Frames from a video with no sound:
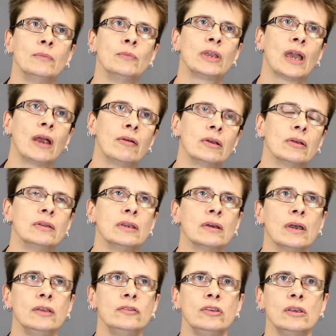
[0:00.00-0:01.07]
We carry on the
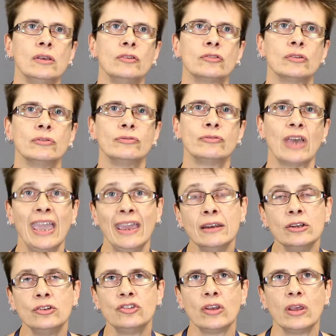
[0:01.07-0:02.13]
ideas of
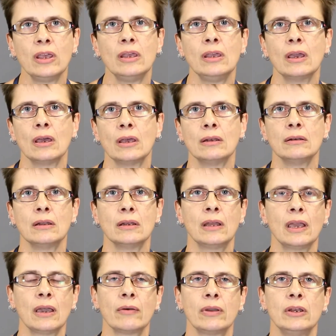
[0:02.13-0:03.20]
energy and
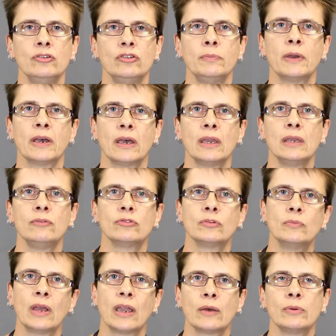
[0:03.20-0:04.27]
how energy behaves
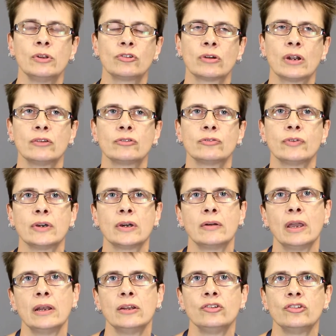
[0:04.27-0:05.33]
and how we transfer
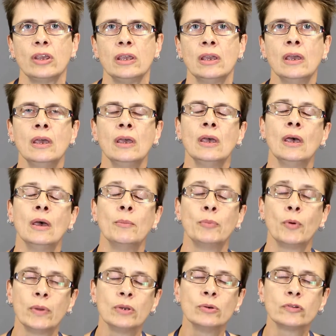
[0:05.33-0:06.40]
energy.
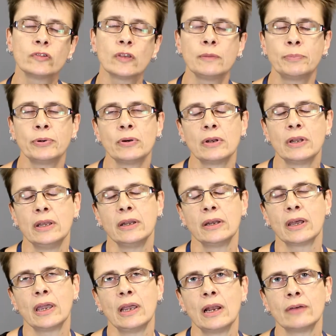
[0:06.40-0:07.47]
But we also pull in
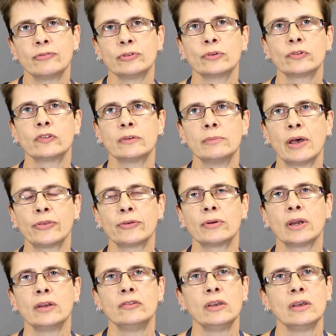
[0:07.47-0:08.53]
at A-level some other
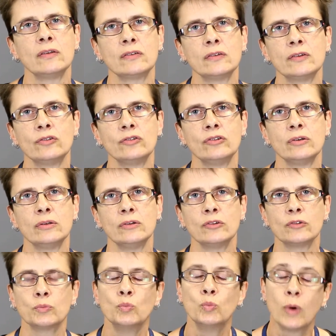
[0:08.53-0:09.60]
ideas that
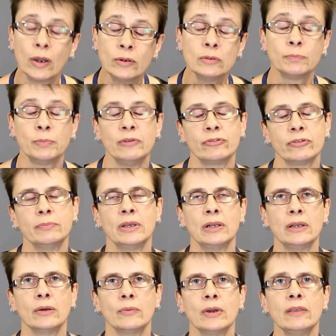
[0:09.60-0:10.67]
students won't be
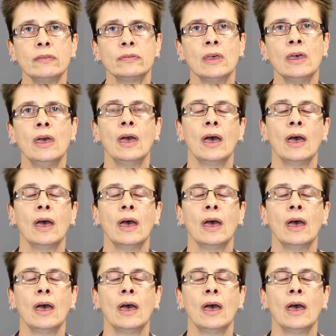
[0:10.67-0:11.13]
familiar with,